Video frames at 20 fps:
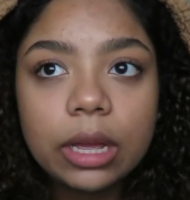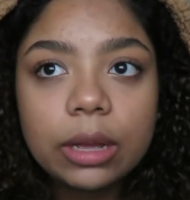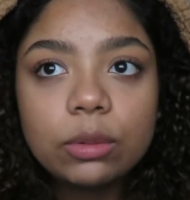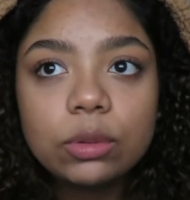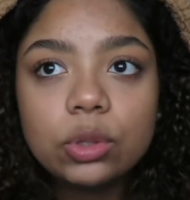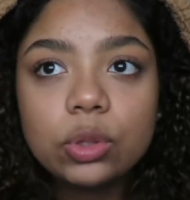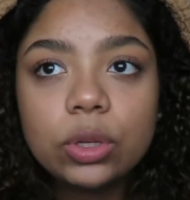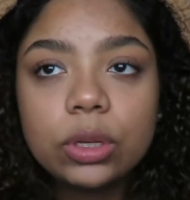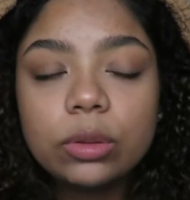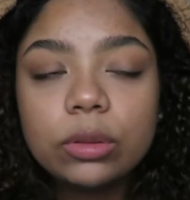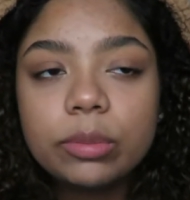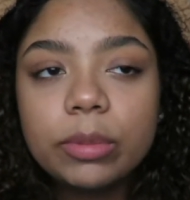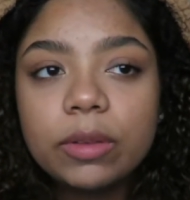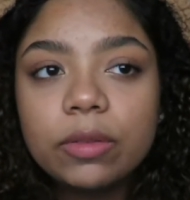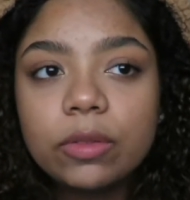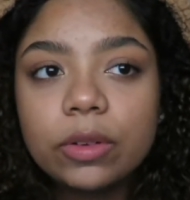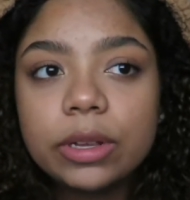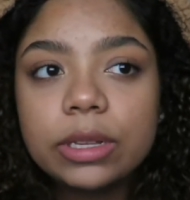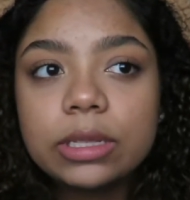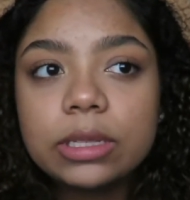I was doing it with my
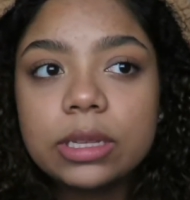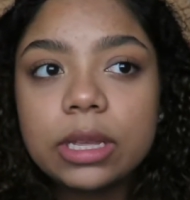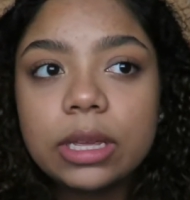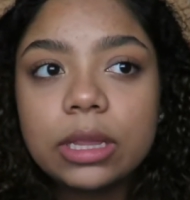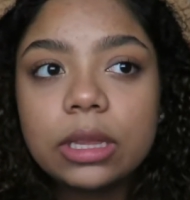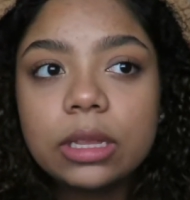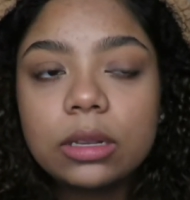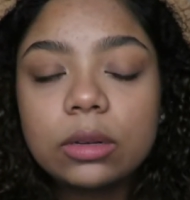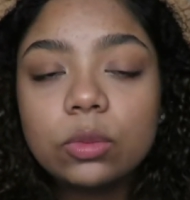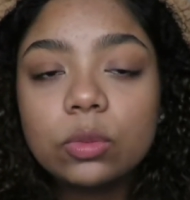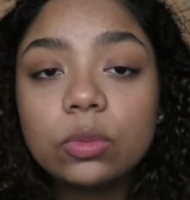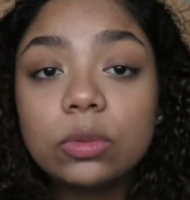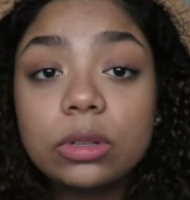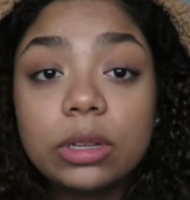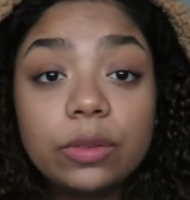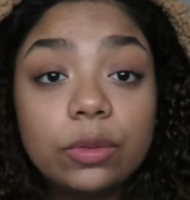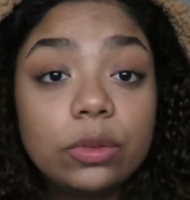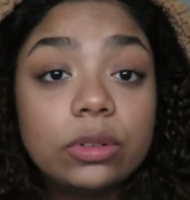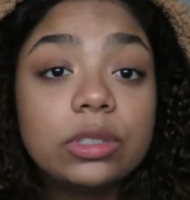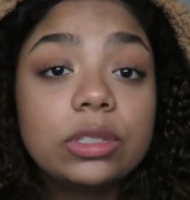friends, and then
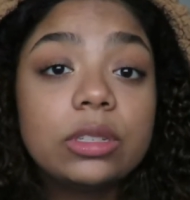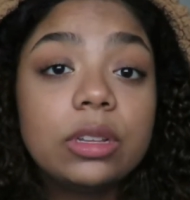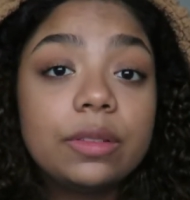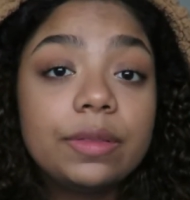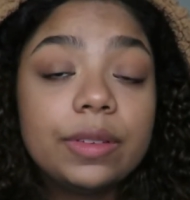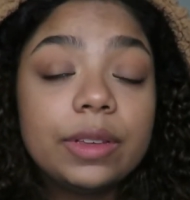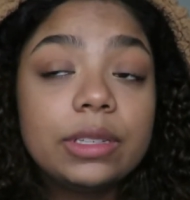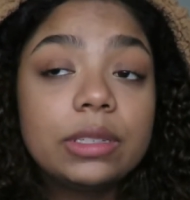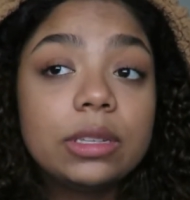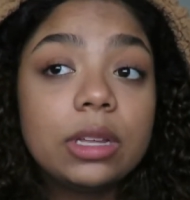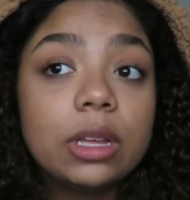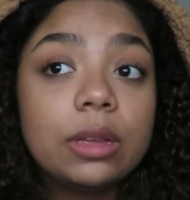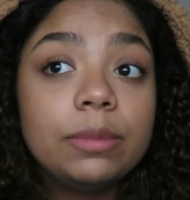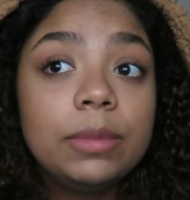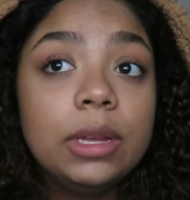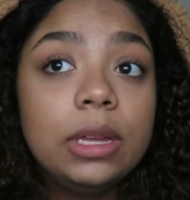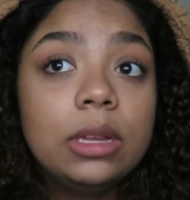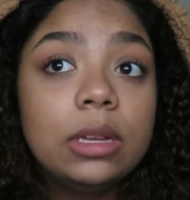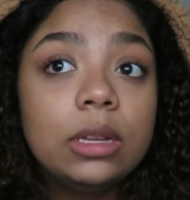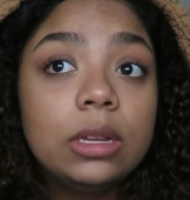if we're just on FaceTime,
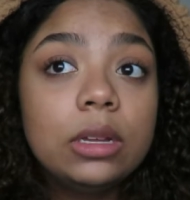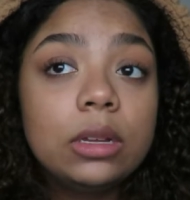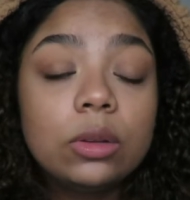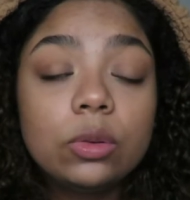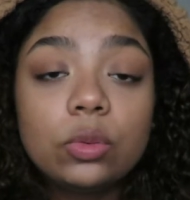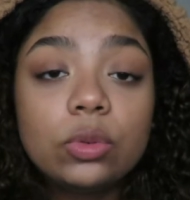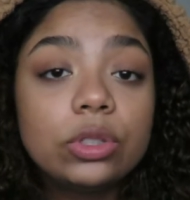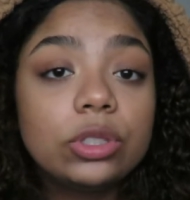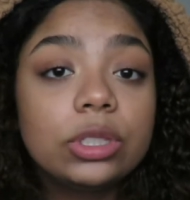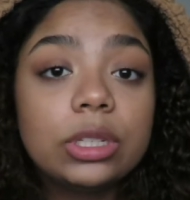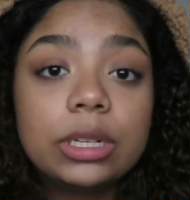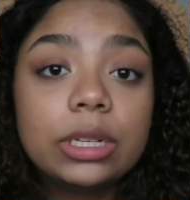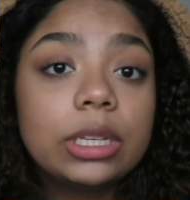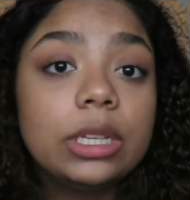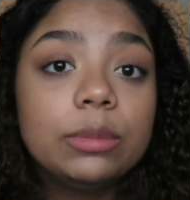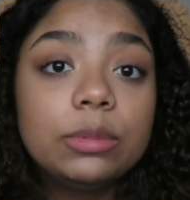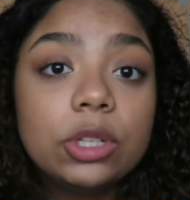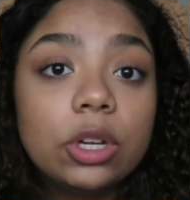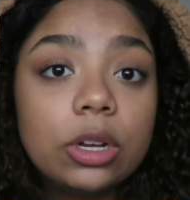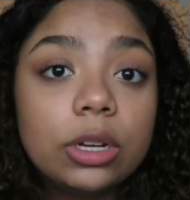we're just gonna
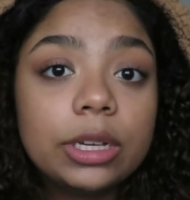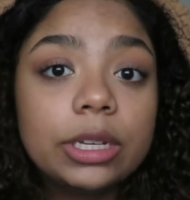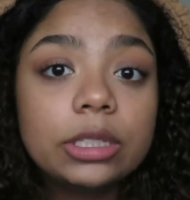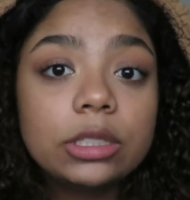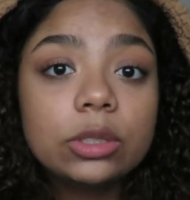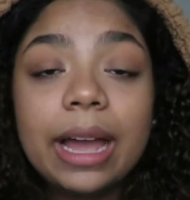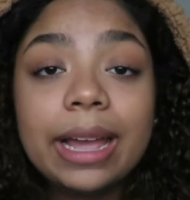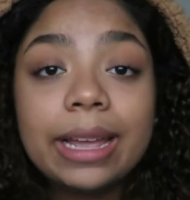keep talking.